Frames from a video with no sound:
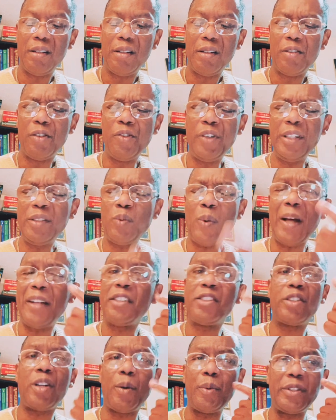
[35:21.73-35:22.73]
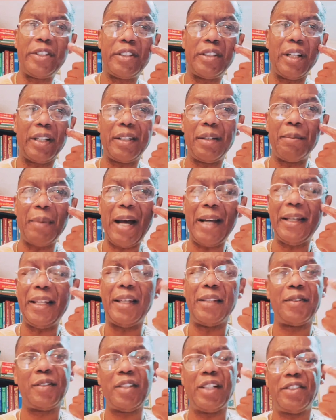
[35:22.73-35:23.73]
the reason why this always stuck in my head
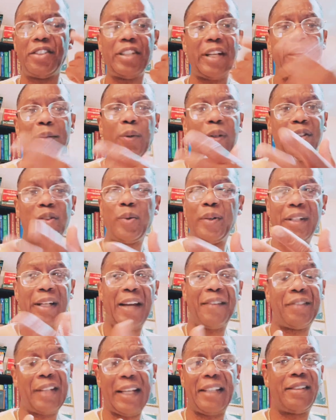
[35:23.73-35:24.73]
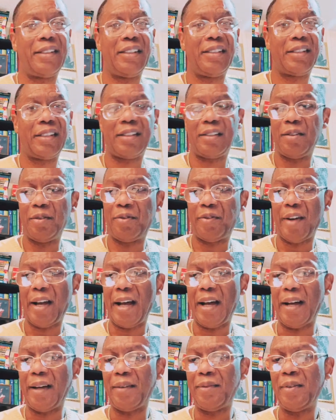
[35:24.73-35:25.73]
is because January 29,
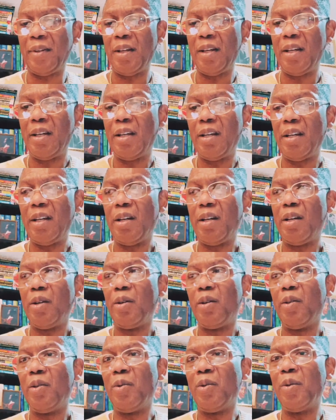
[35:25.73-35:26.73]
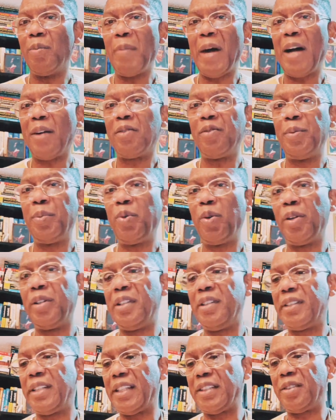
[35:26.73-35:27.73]
1965, when Malcolm
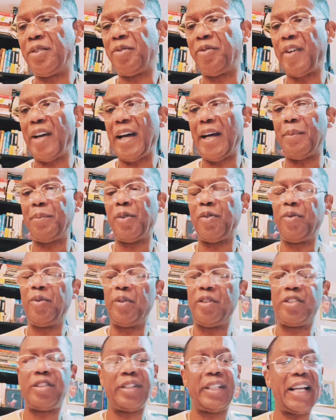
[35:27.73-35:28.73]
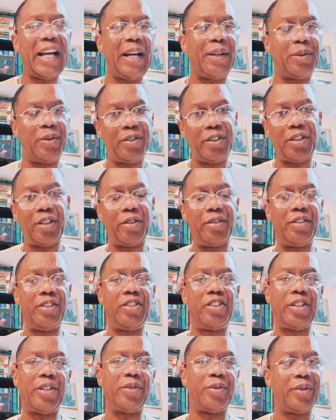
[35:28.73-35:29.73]
reportedly testified before the Chicago Attorney
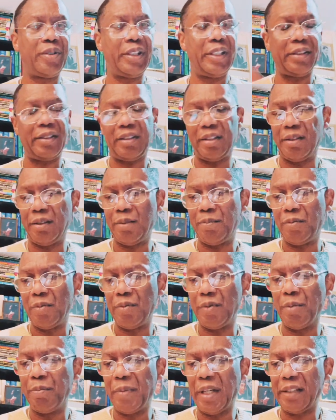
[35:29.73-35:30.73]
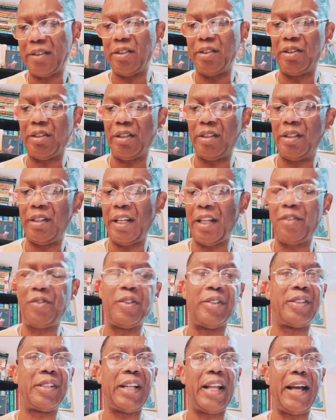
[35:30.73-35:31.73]
General against the messenger in the Nation
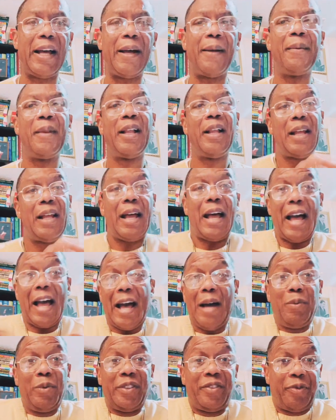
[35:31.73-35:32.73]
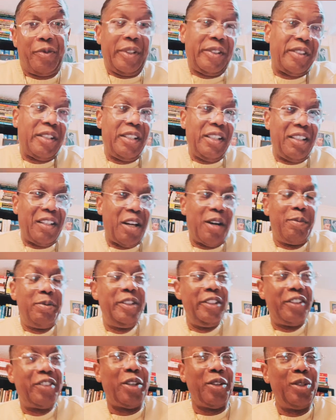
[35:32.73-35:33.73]
of Islam, I was physically coming
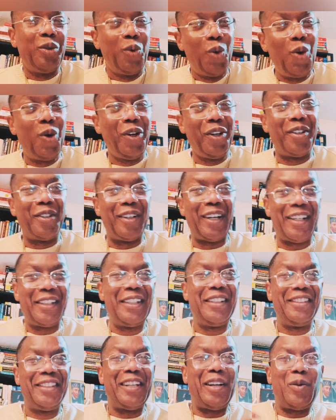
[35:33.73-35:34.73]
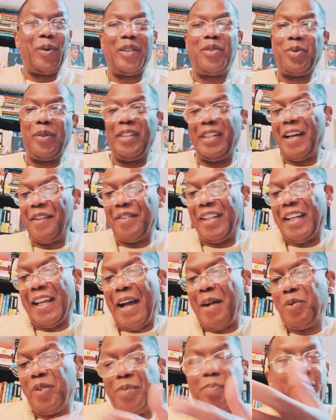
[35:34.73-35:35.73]
into the world. January 29th,
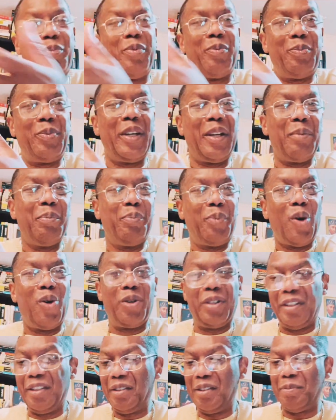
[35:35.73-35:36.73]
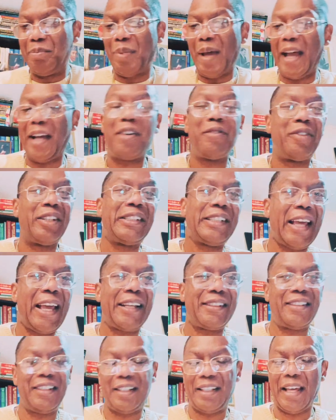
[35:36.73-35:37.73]
I was being born in the back of a
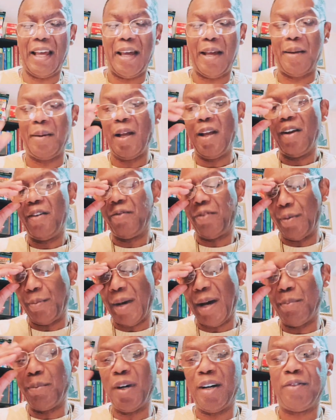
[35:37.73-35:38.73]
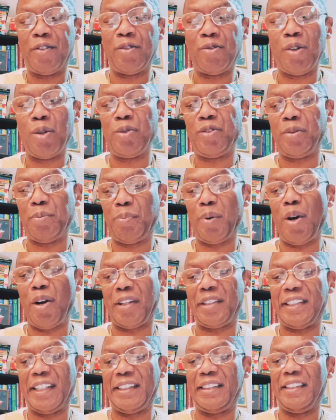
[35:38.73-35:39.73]
taxi cab from my mother, Rosa
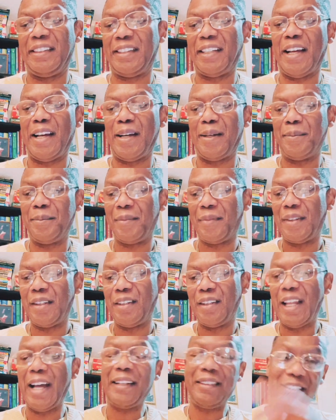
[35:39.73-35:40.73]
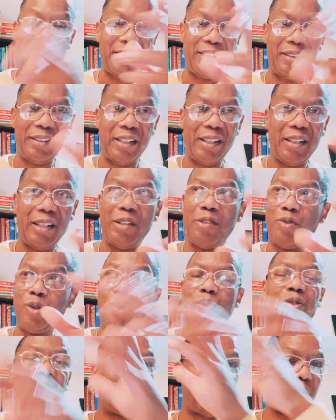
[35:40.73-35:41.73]
Parks, at the time. Not the
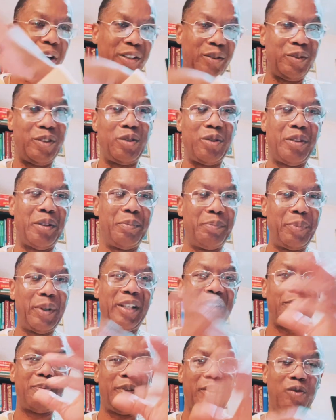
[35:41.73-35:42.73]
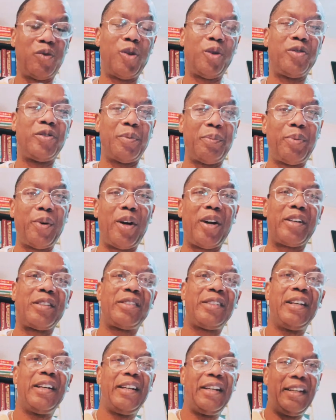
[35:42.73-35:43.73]
Rosa Parks was on a bus, but Rosa
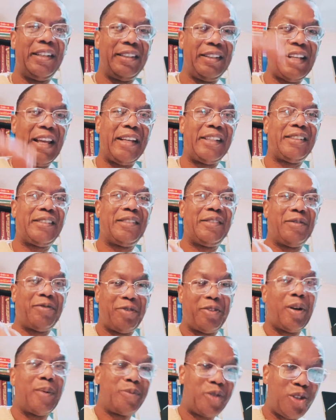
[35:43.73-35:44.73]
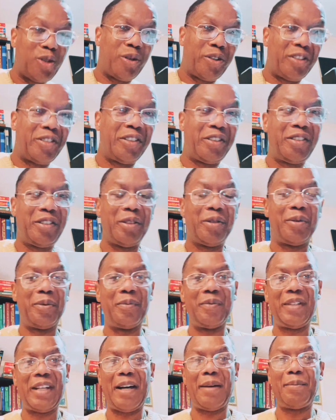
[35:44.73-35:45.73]
Parks that's from Georgia, too.
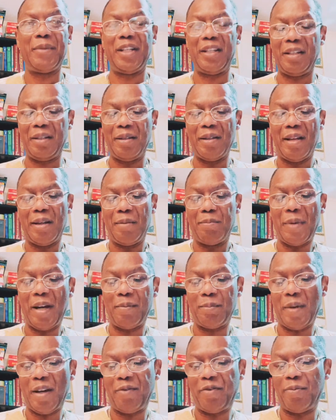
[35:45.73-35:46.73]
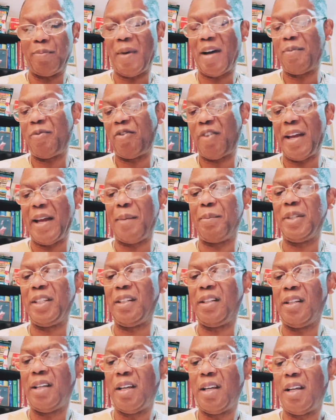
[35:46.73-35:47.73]
Now, I mean, my
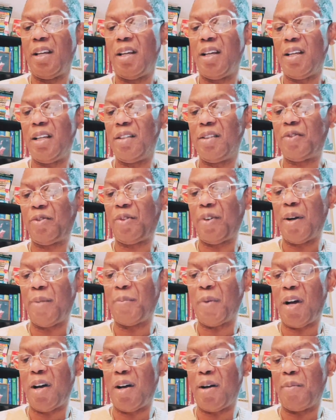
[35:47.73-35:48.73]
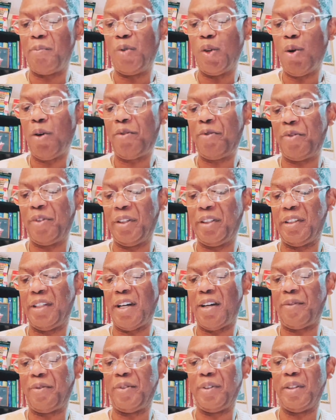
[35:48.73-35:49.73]
family is from North
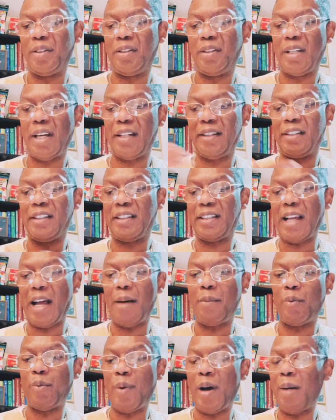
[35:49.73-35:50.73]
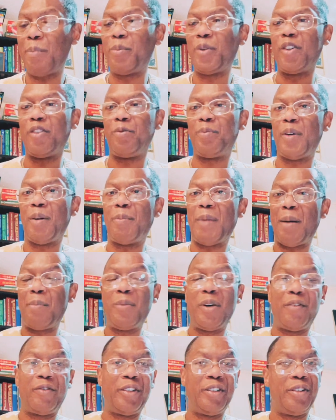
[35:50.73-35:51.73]
Philadelphia at the time of my birth, but my
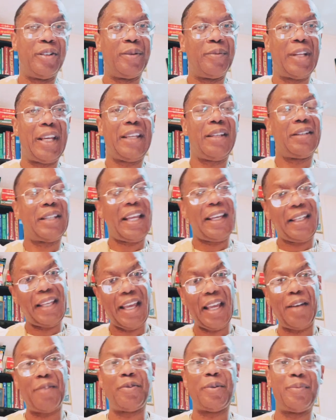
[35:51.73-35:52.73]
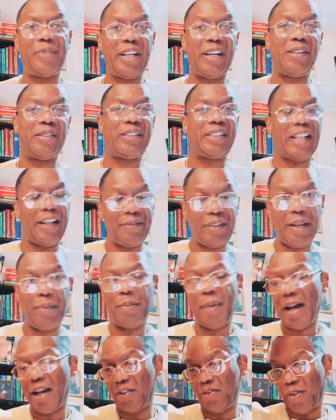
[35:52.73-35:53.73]
mother and them, they came from down south. They
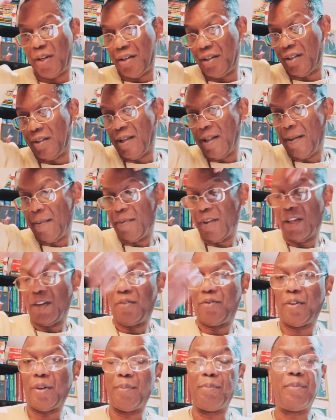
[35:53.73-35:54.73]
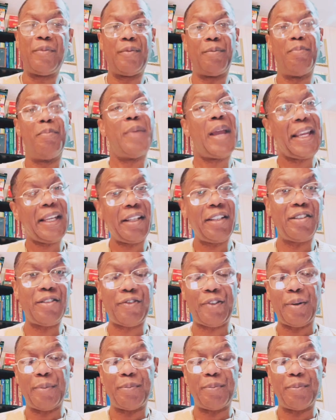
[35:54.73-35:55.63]
migrated from Macon,